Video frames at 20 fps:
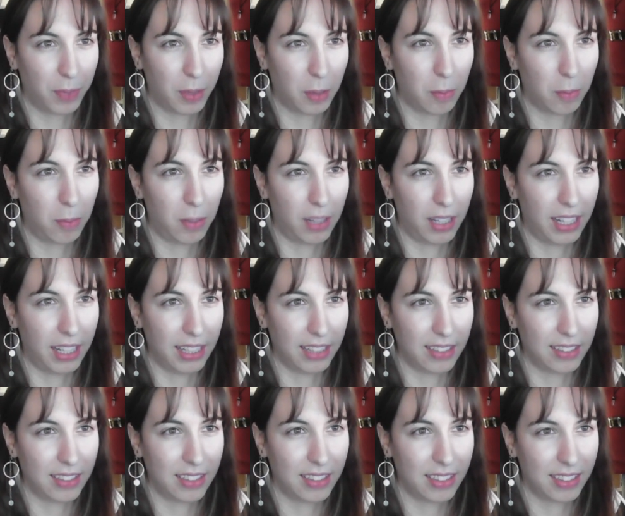
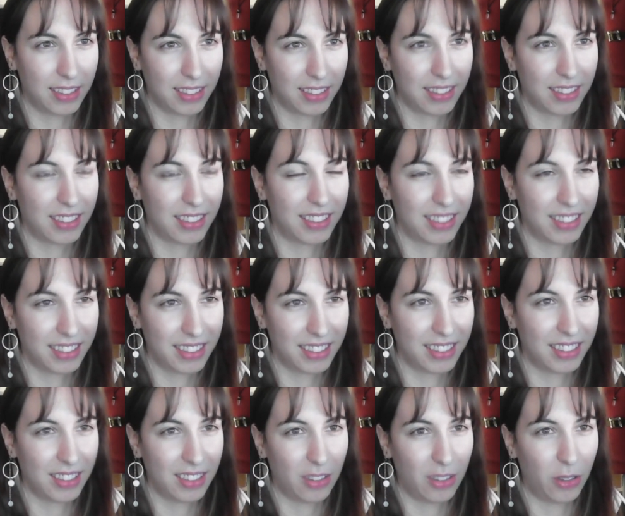placed
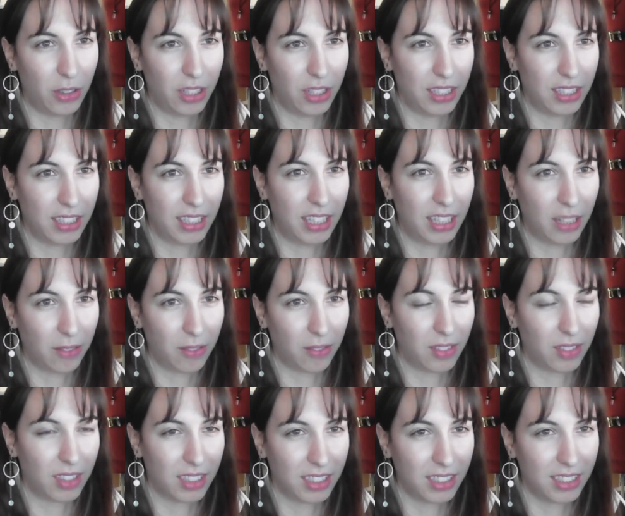or
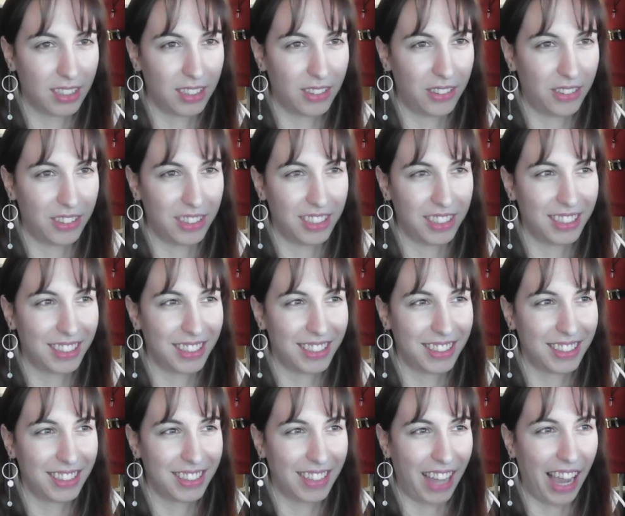given, or
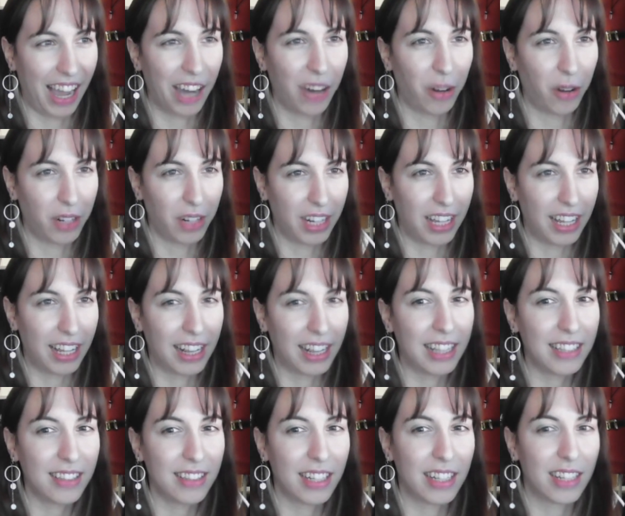I don't know, at
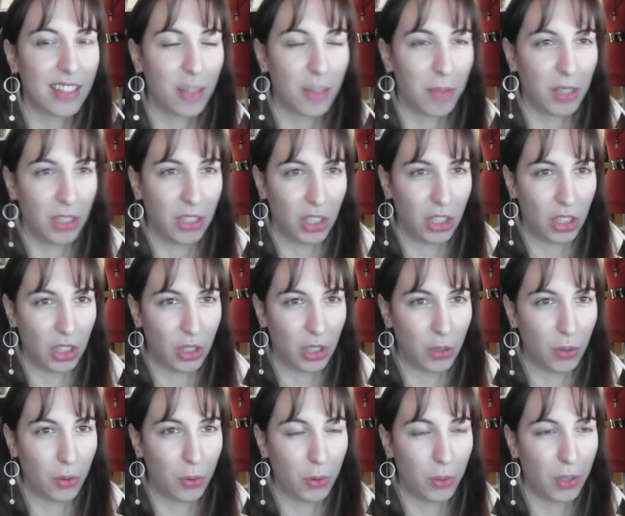least it has something to
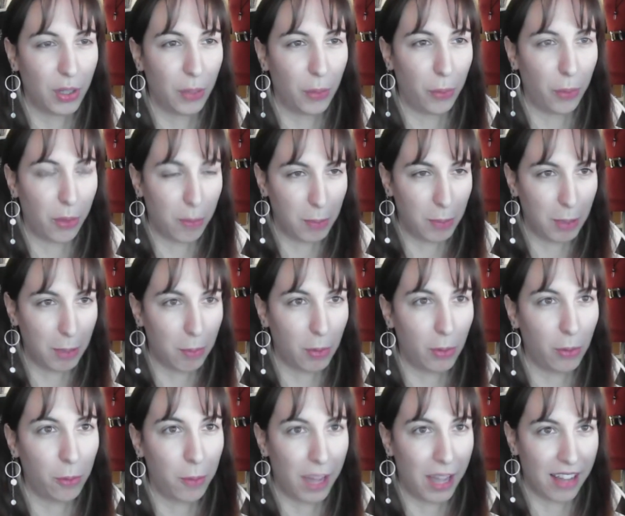do with people who
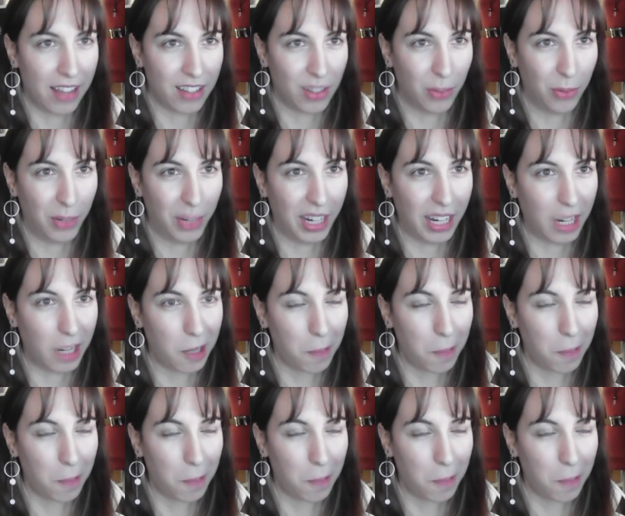passed away.